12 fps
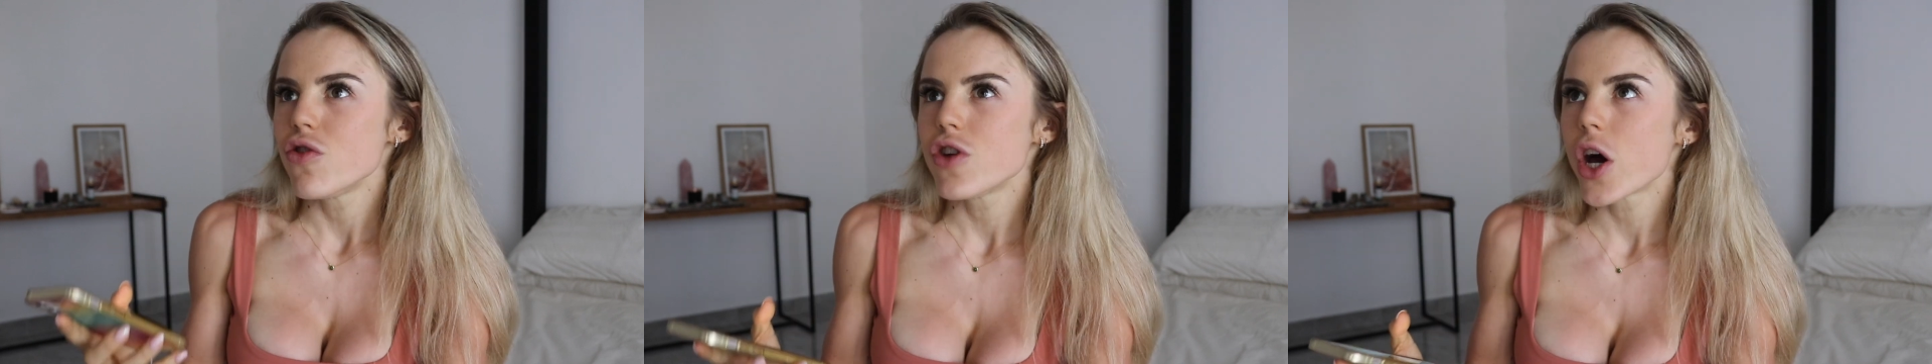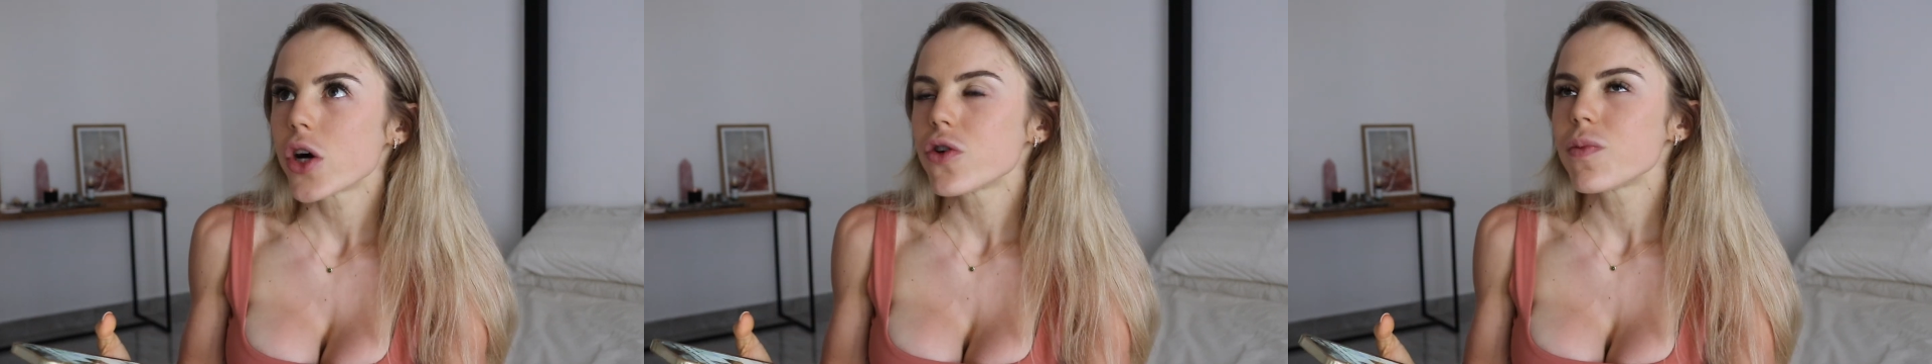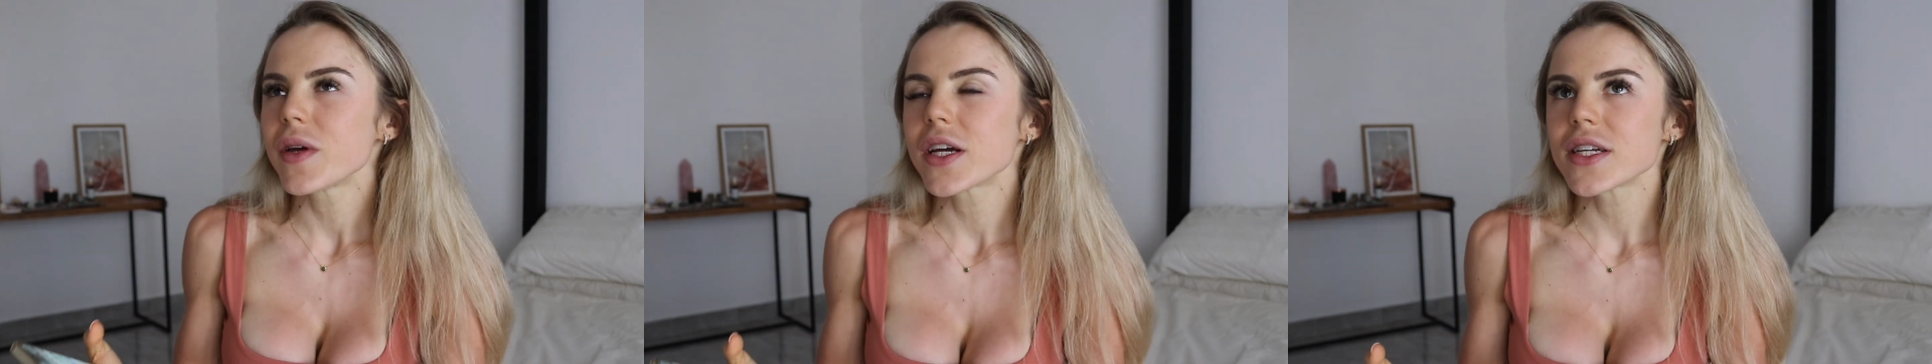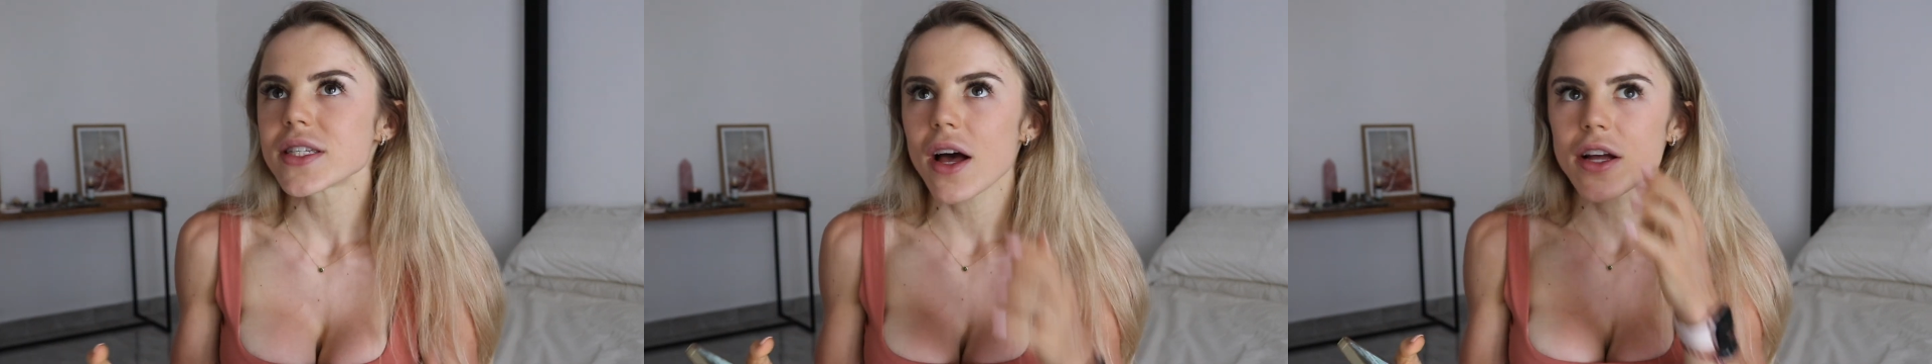No,
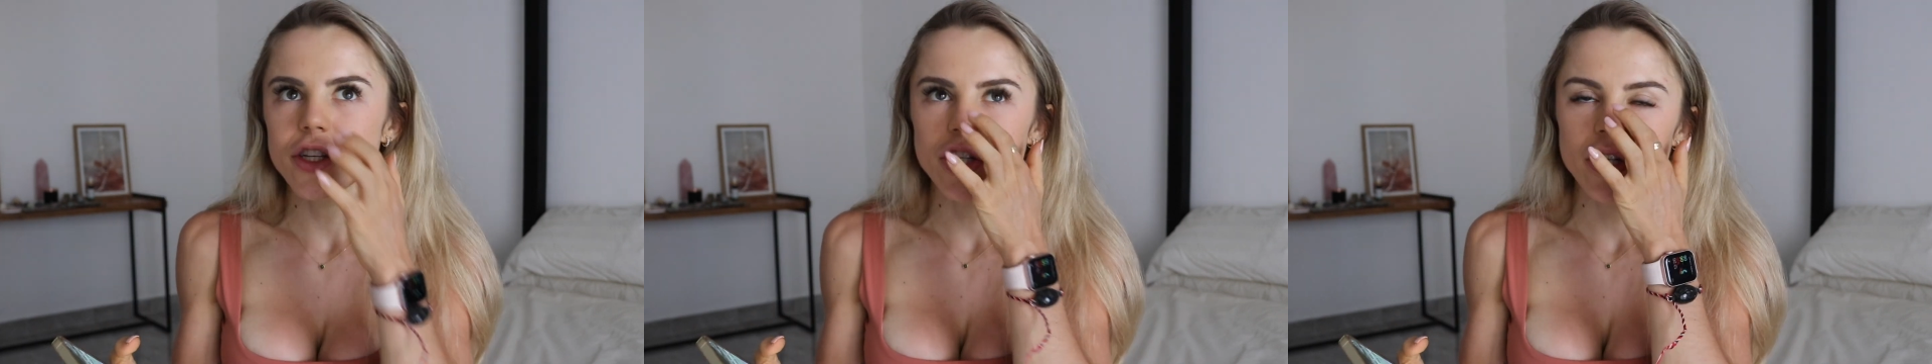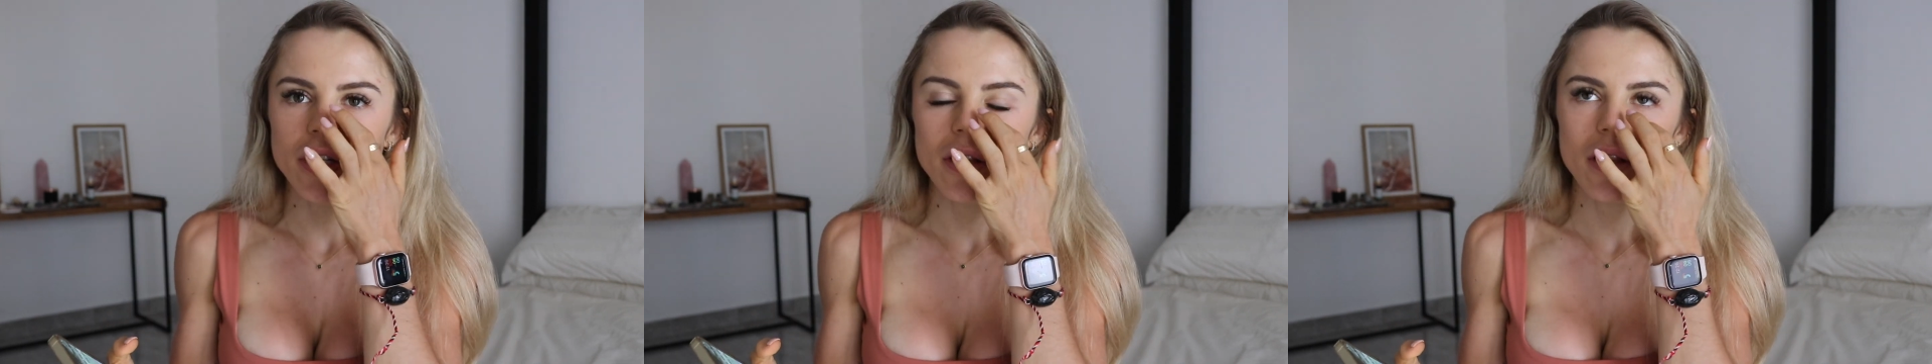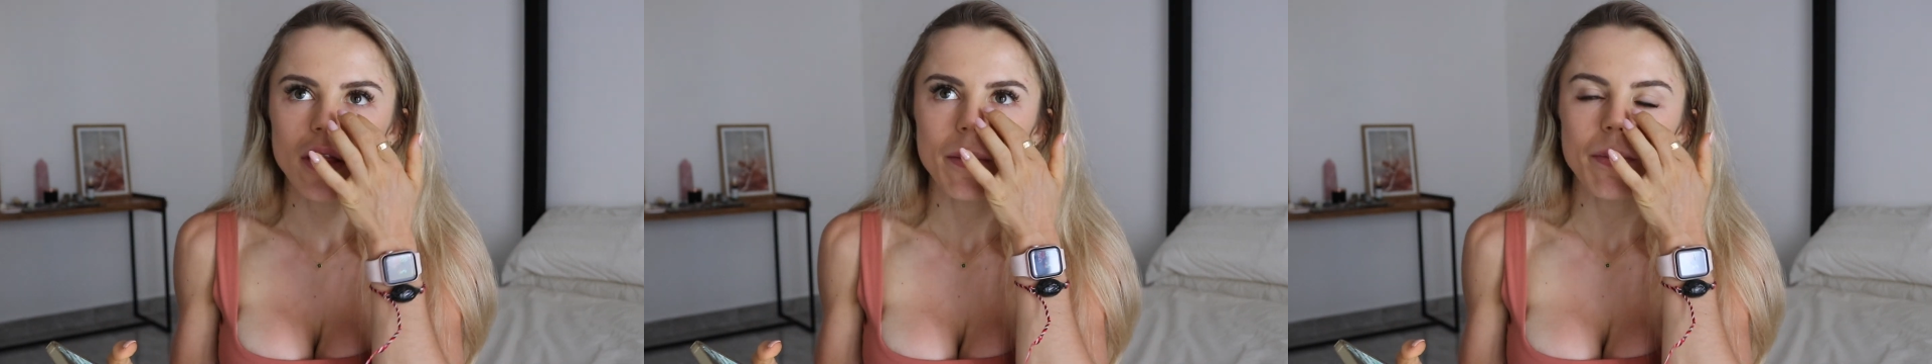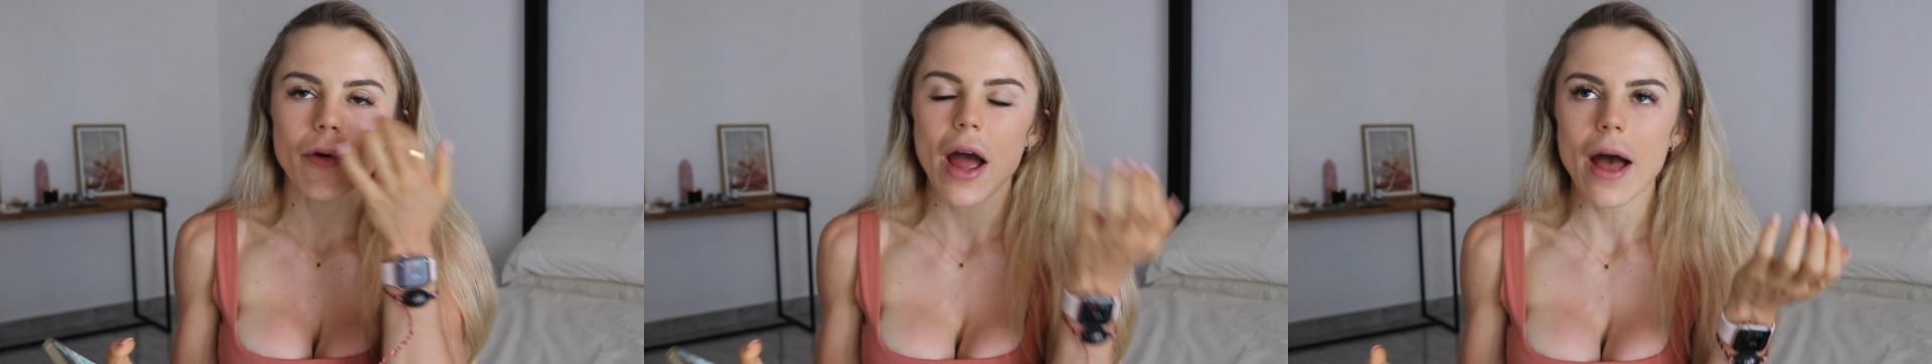because during the
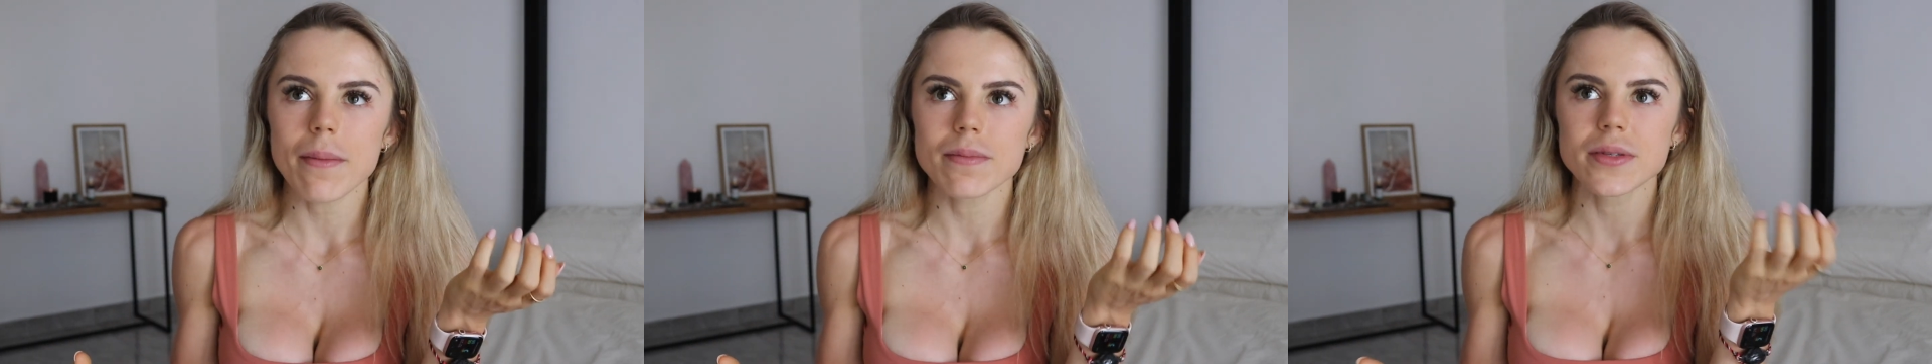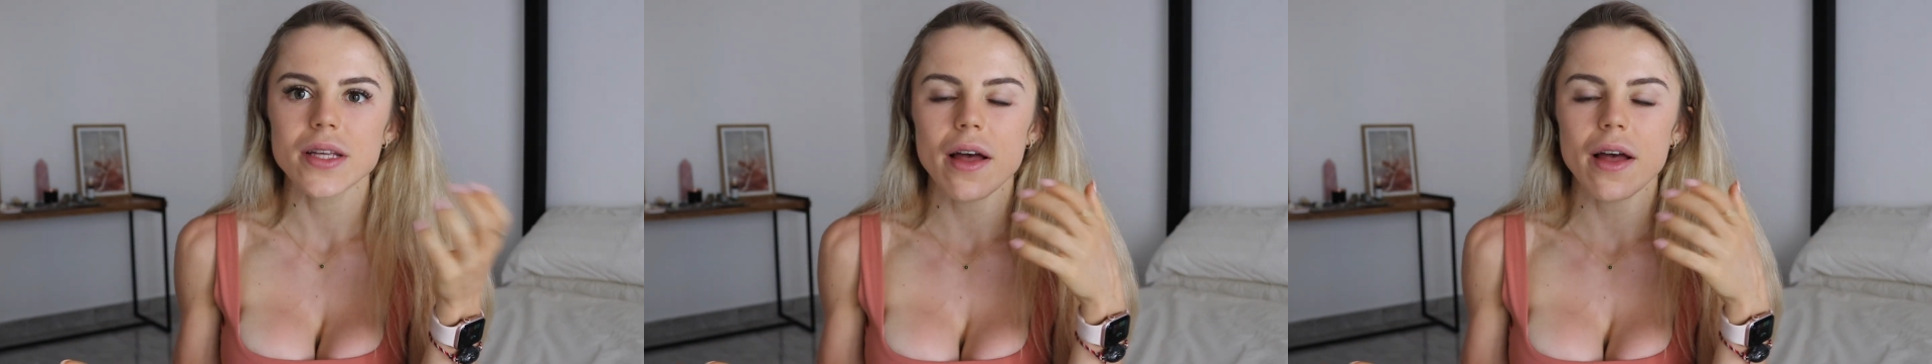preps,